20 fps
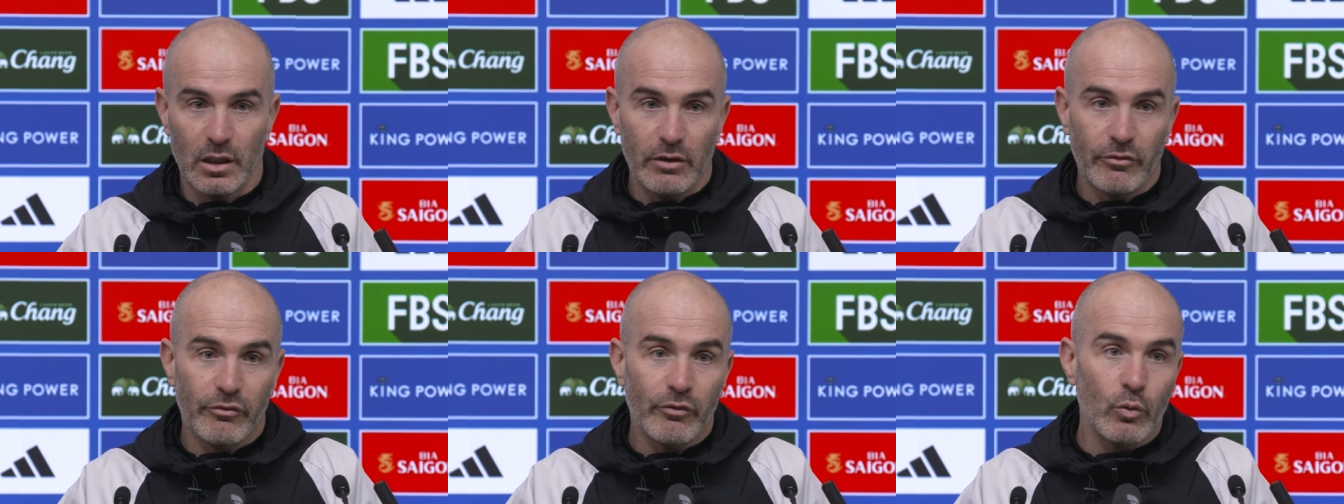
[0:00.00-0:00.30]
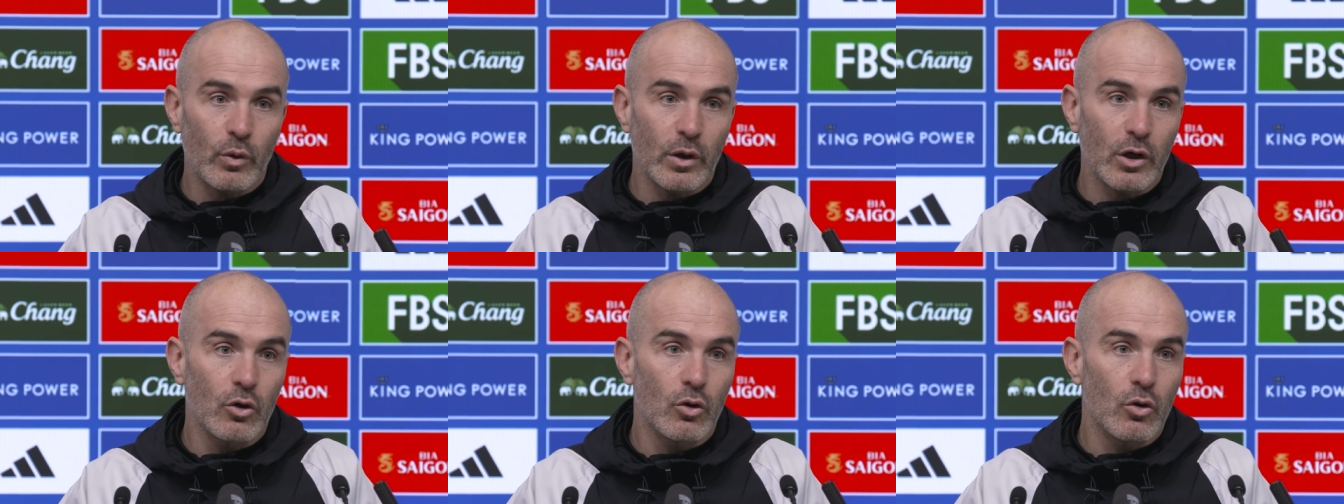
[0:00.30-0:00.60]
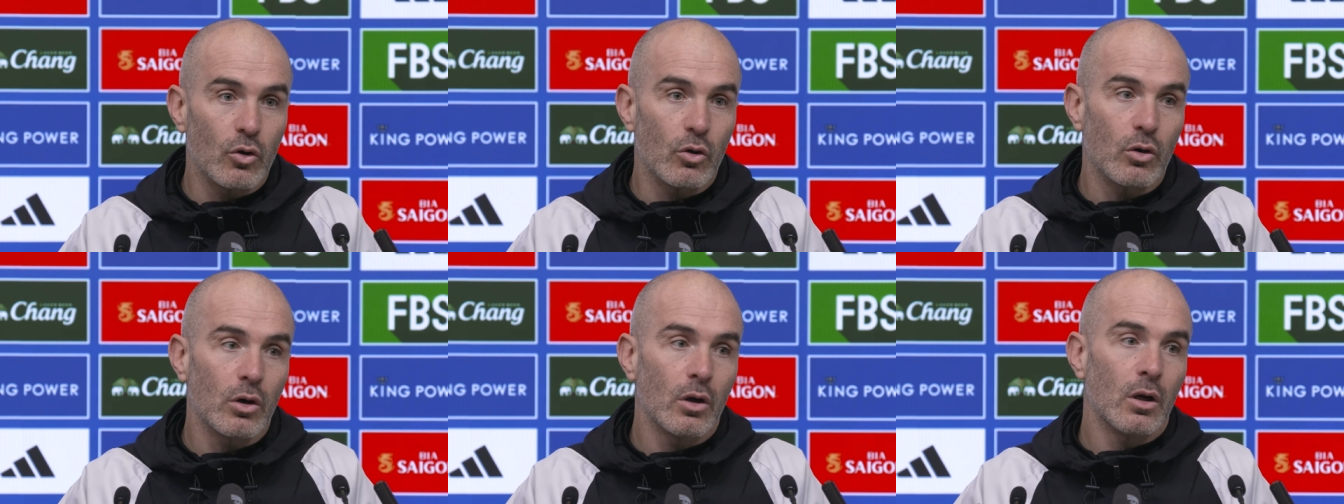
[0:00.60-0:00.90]
If we
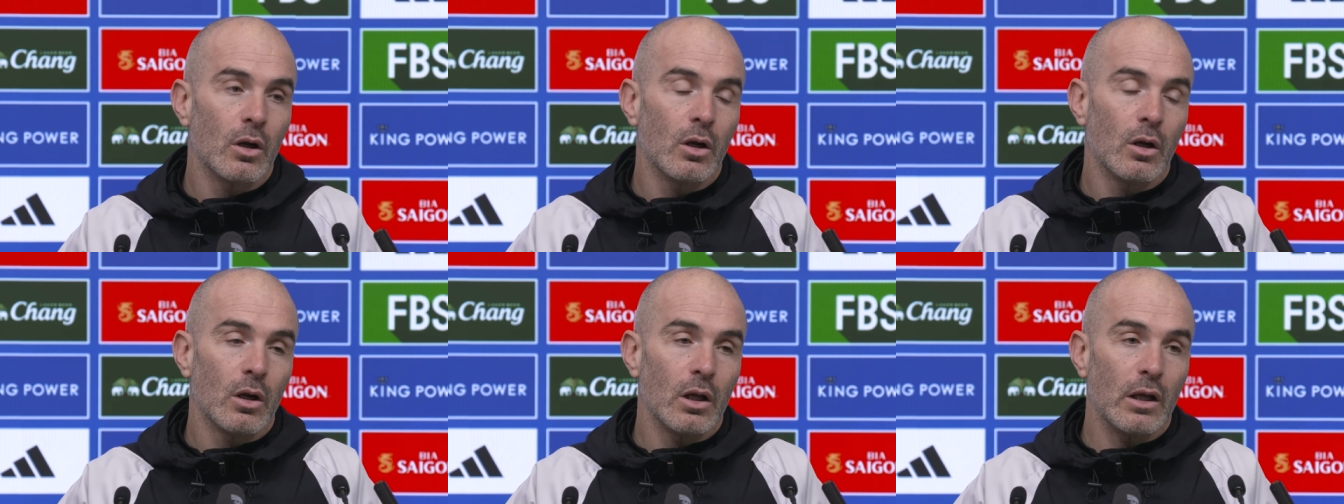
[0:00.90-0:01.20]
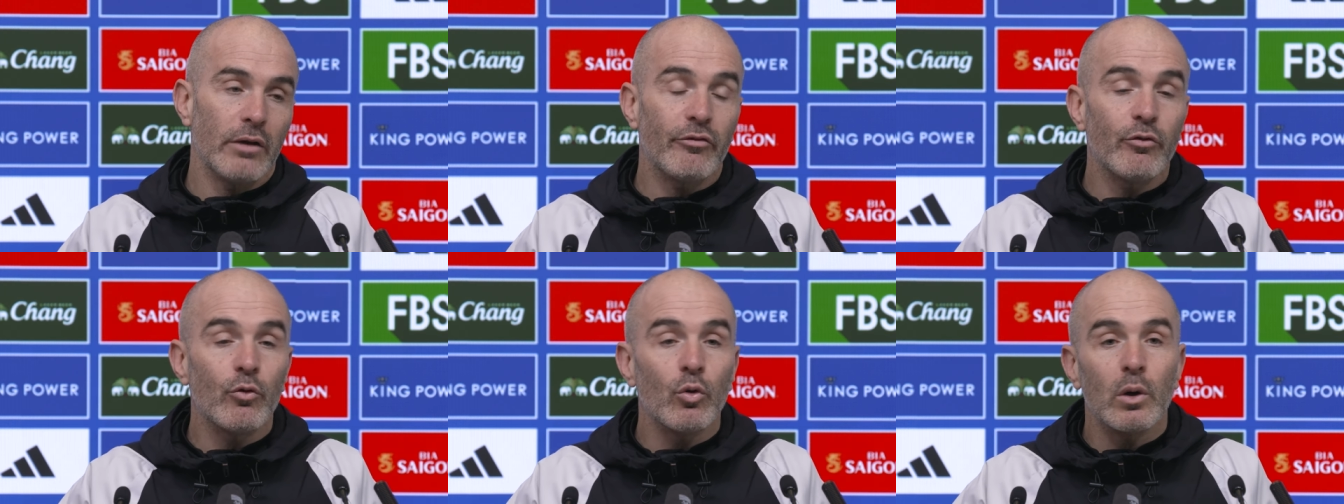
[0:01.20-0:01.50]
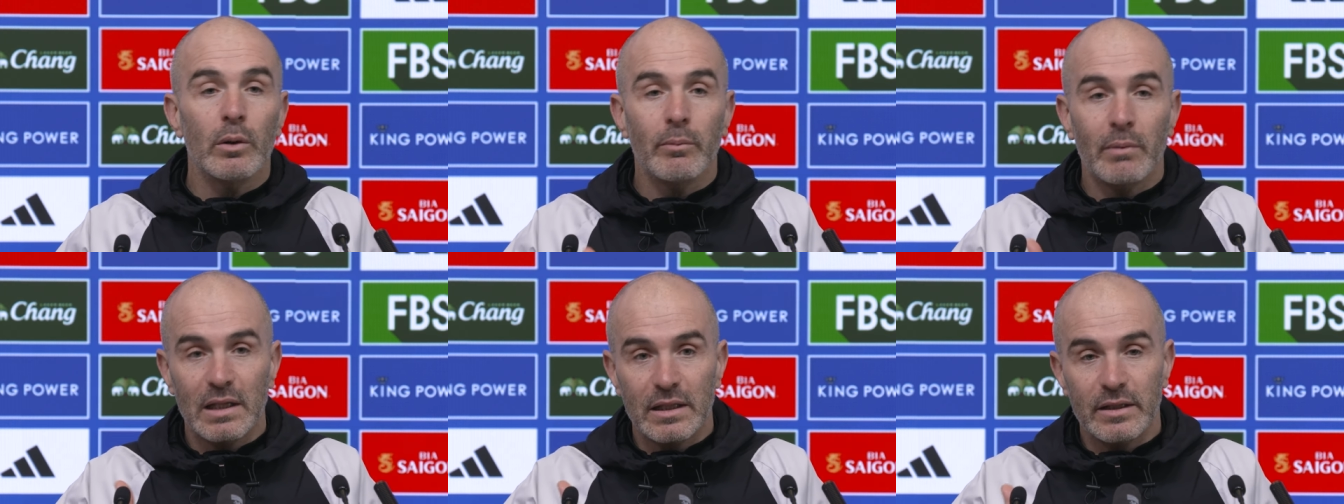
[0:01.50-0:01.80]
go if
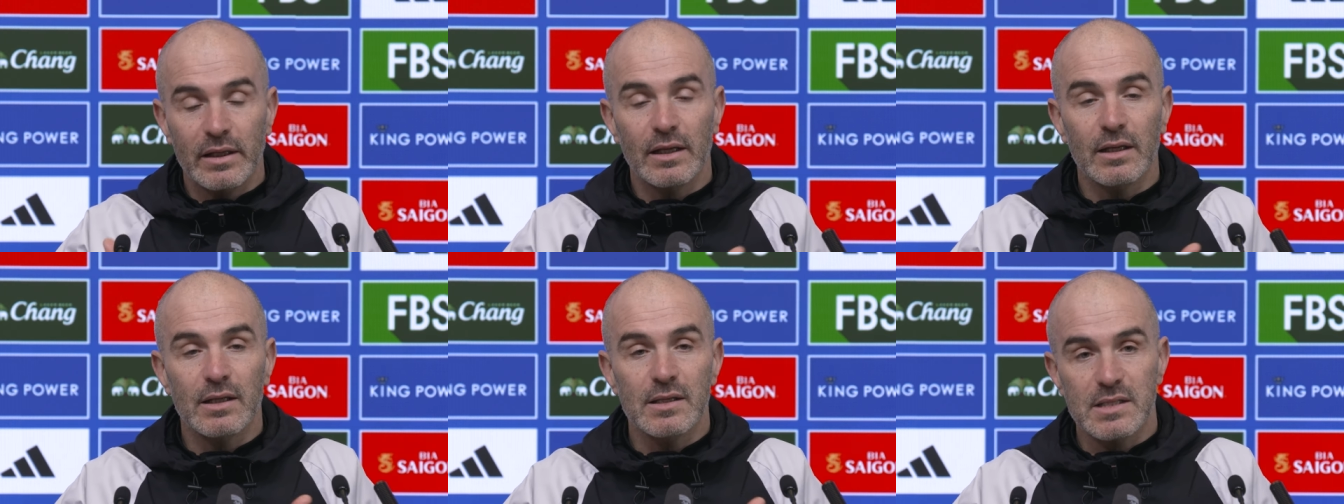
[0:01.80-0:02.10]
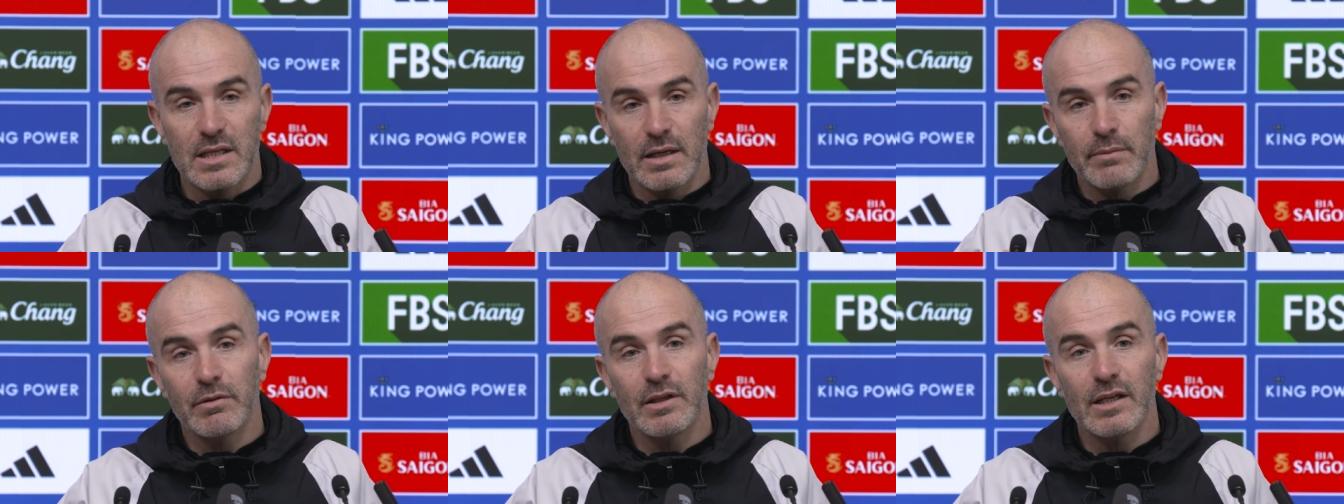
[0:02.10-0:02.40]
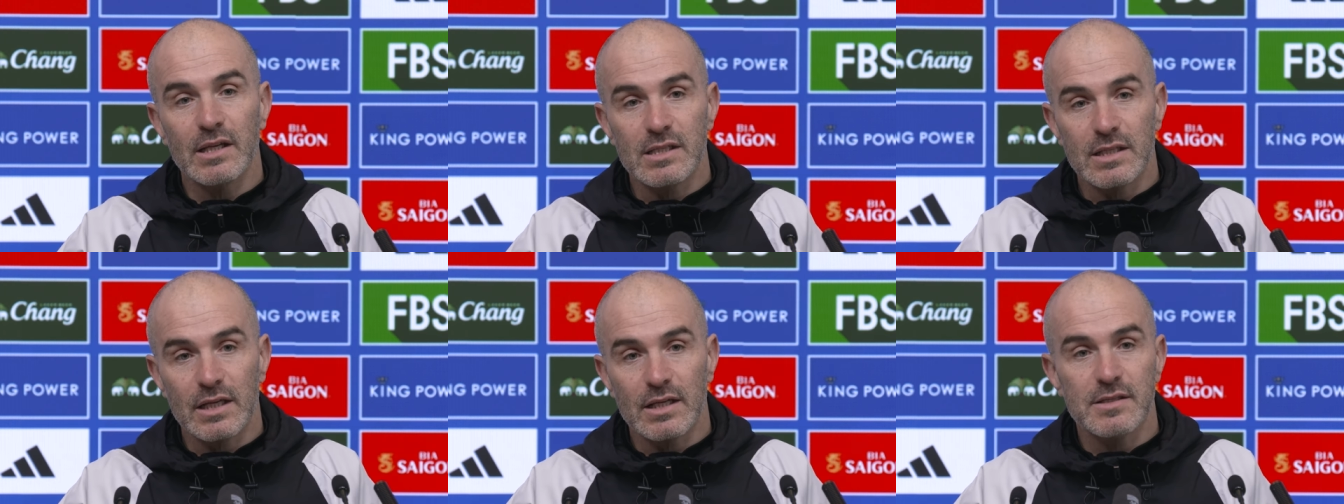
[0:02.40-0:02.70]
we maintain the same
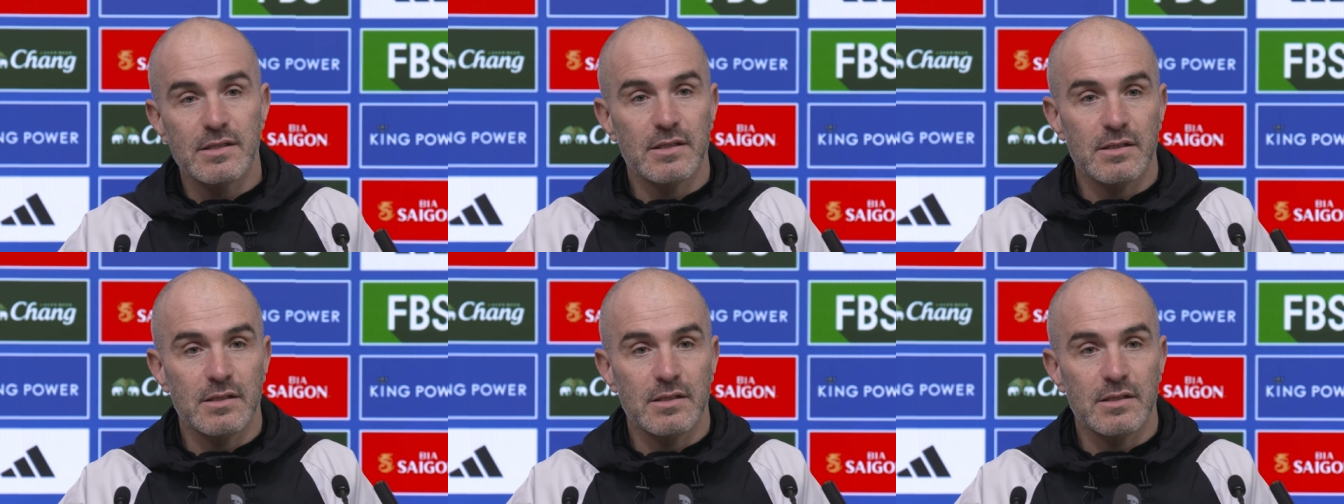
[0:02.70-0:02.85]
distance,